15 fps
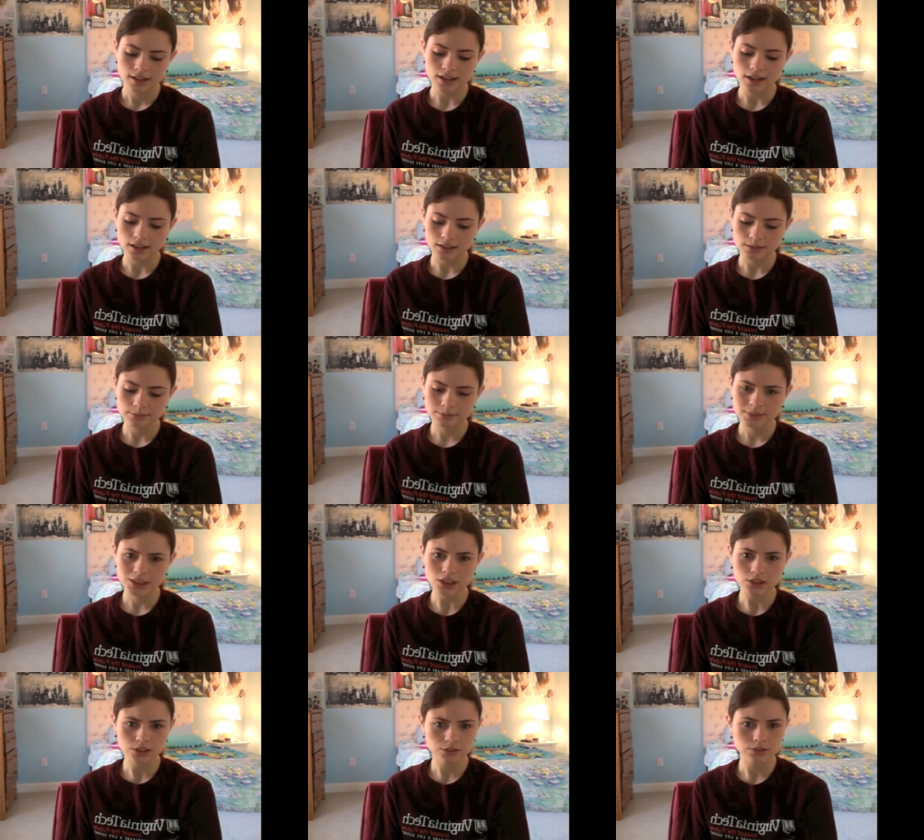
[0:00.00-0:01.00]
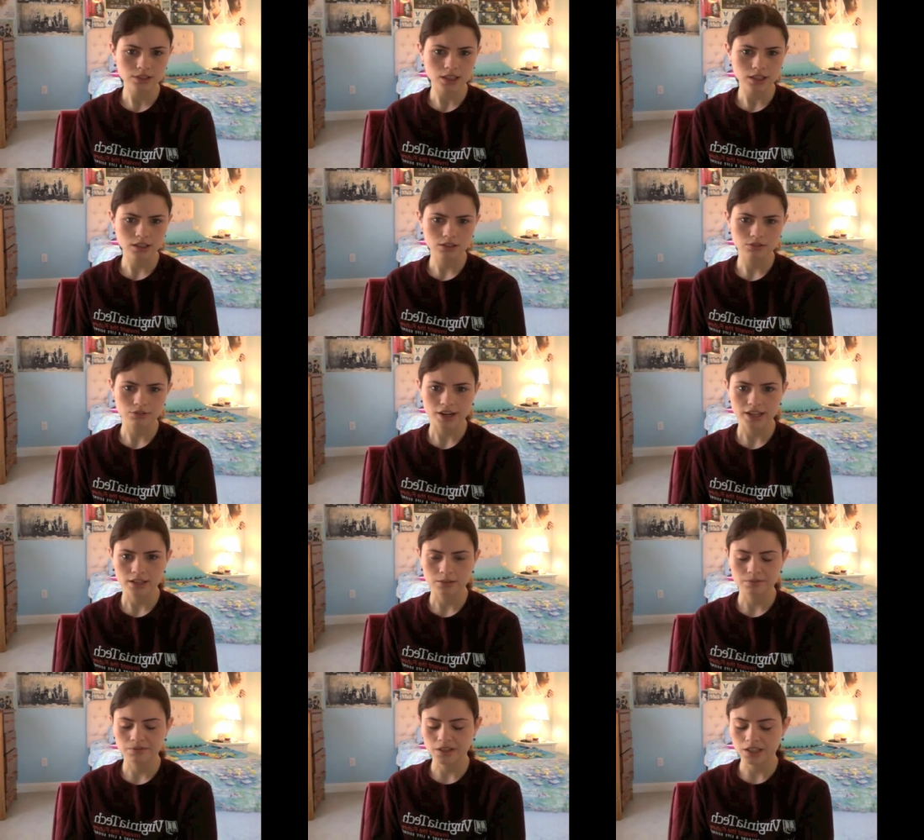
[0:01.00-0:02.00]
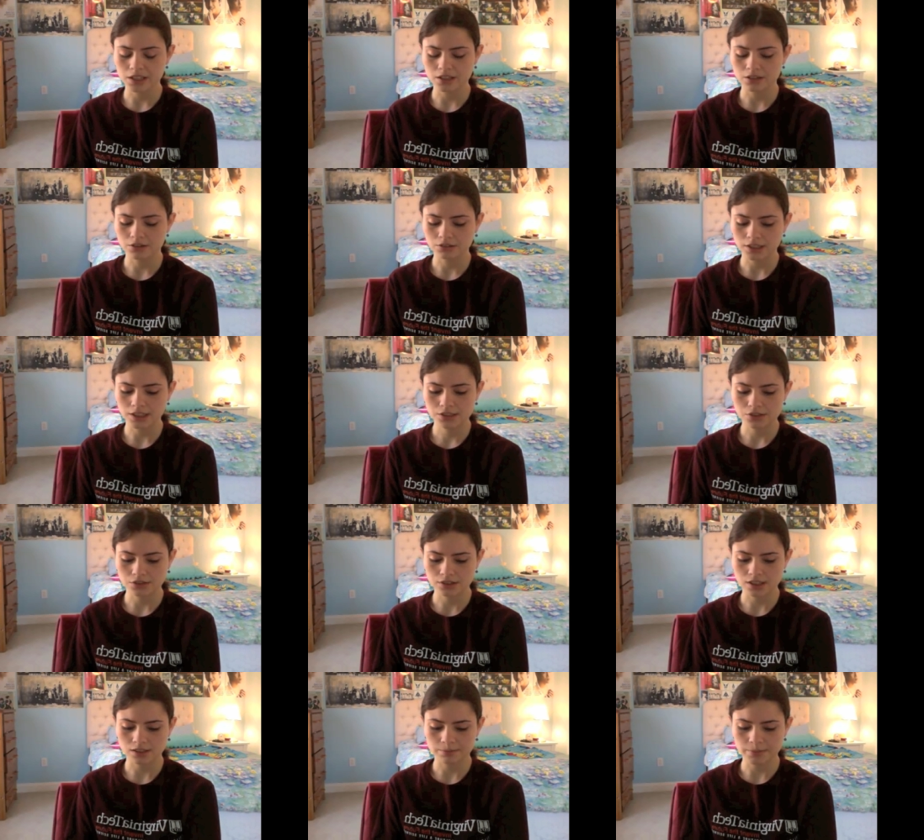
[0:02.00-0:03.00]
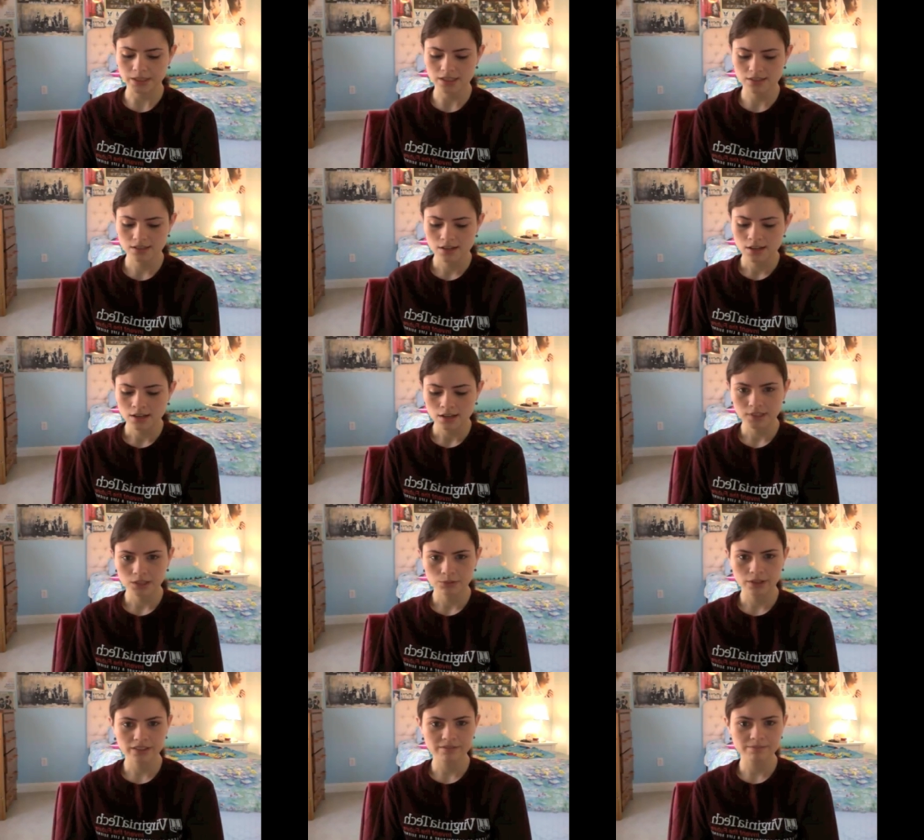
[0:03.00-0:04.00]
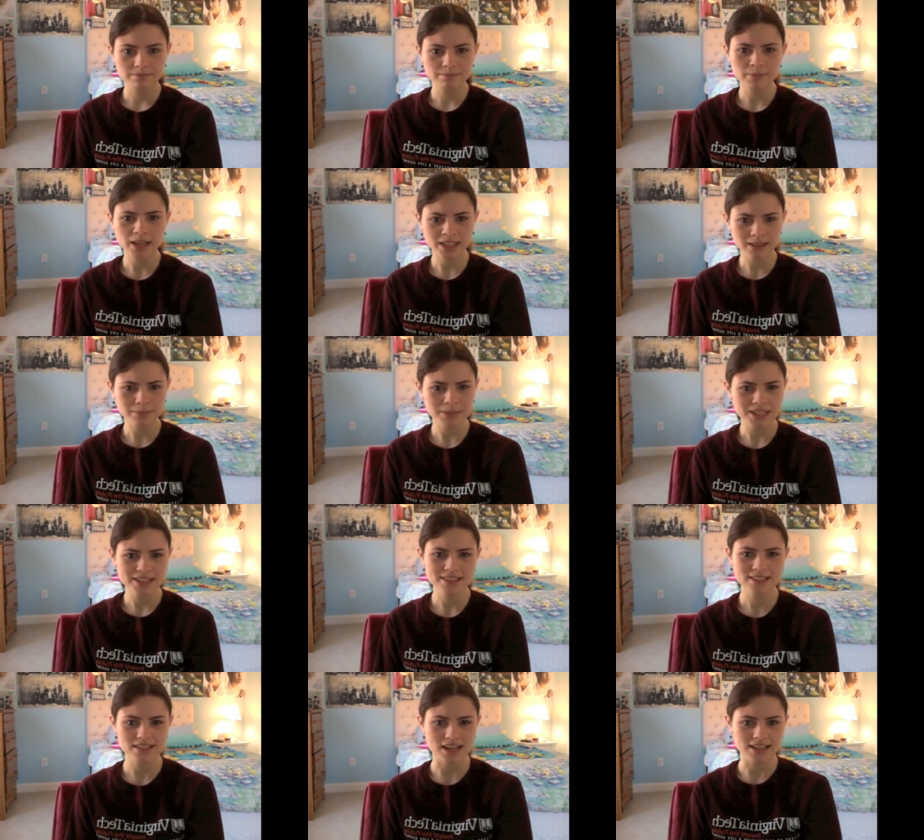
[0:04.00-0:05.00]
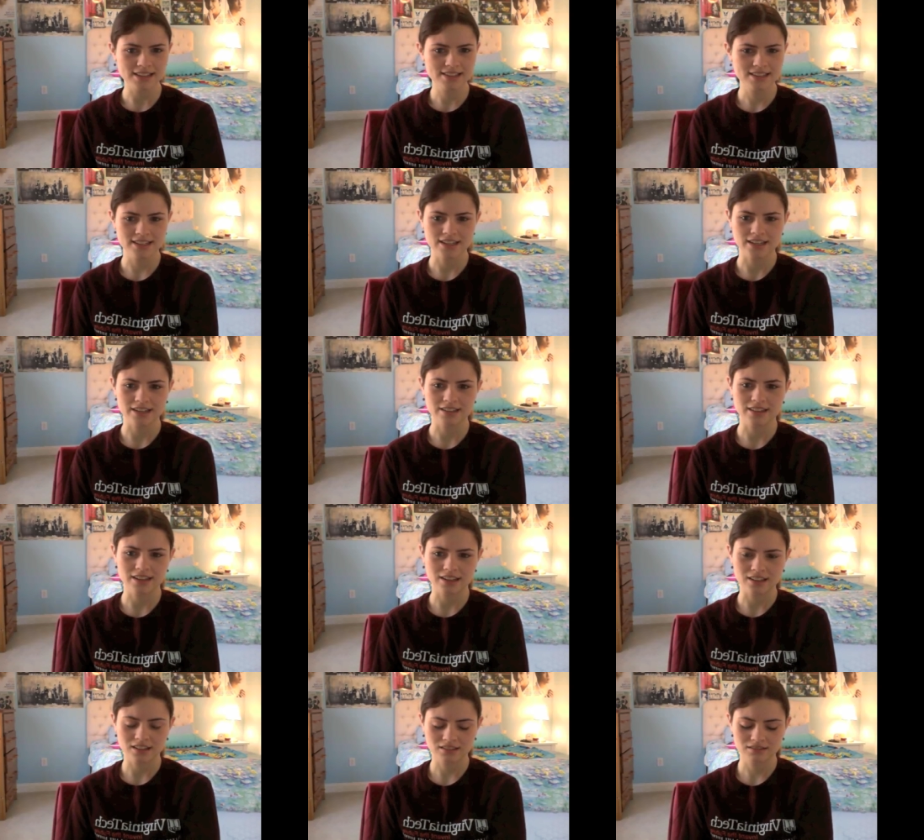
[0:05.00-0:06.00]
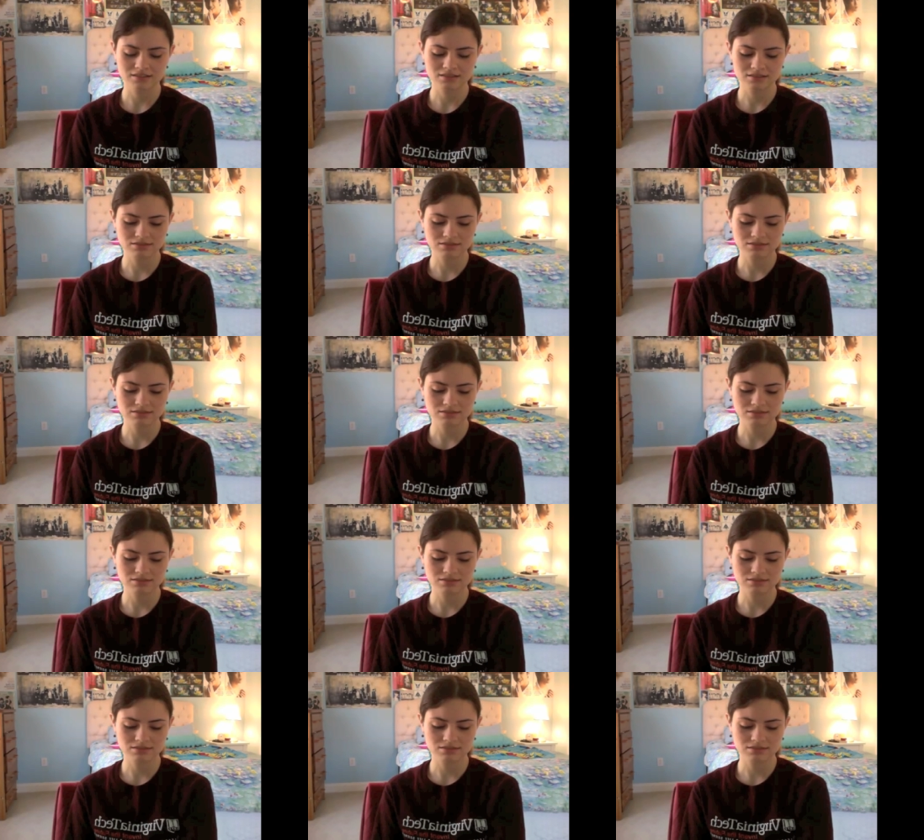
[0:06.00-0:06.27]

Um, it's also another random video like Son Dambi's. We have many, many sets here that are